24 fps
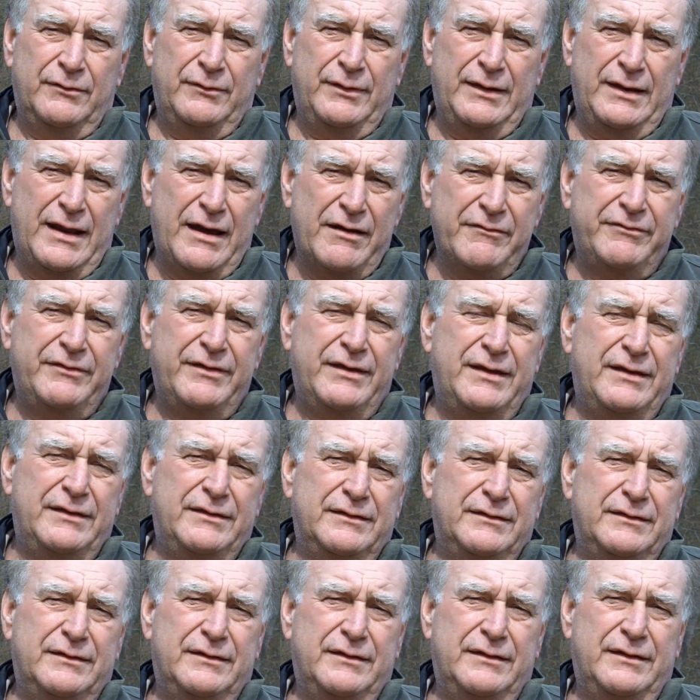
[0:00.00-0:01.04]
We love it
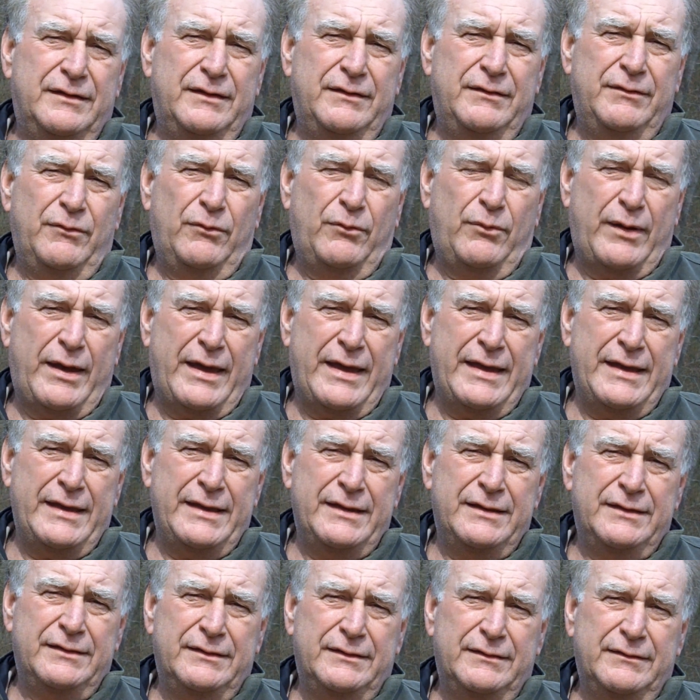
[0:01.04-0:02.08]
in the
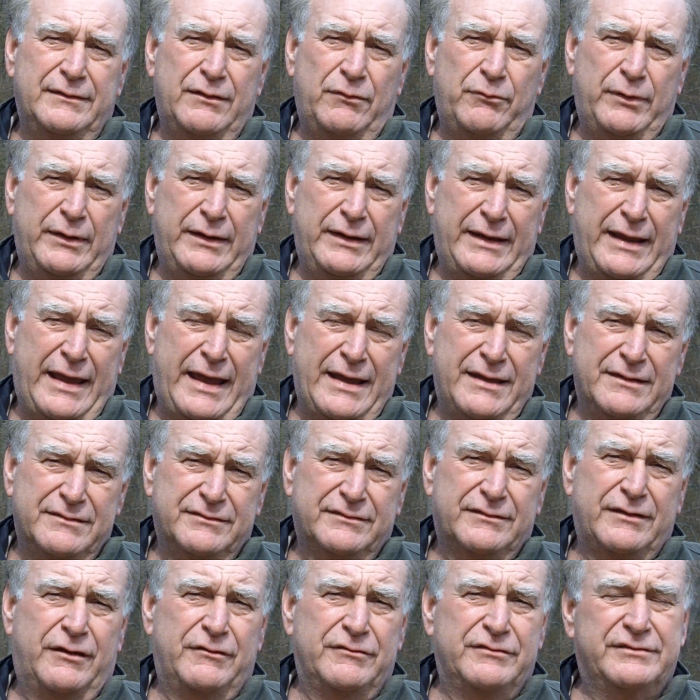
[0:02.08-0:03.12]
way that we
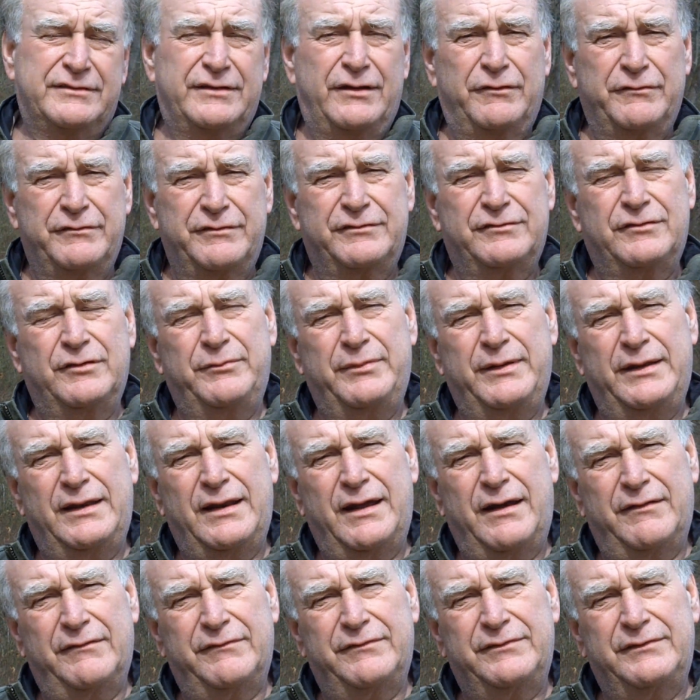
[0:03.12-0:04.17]
ask ourselves to be
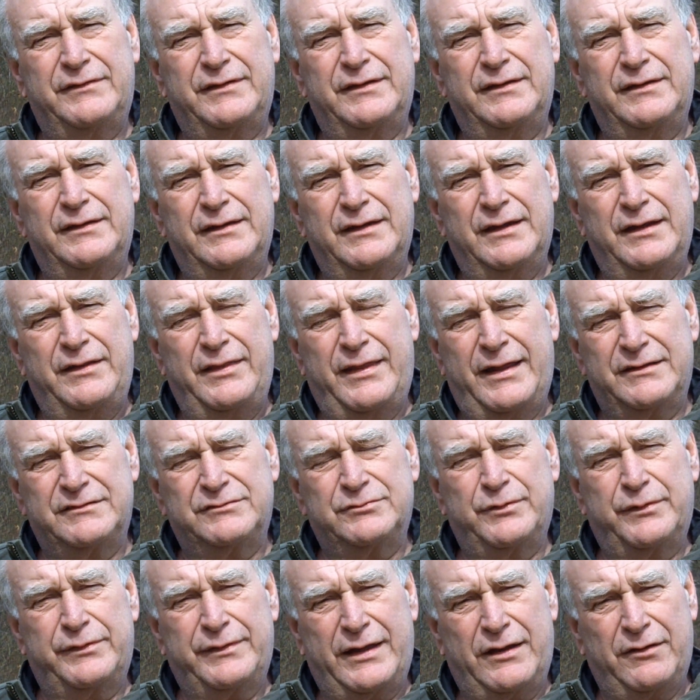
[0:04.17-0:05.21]
loved. And
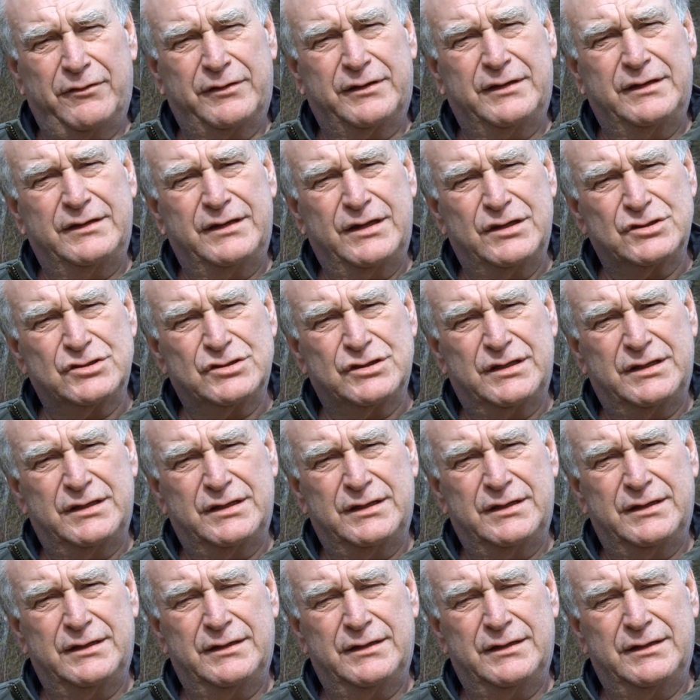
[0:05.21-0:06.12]
that's without condition.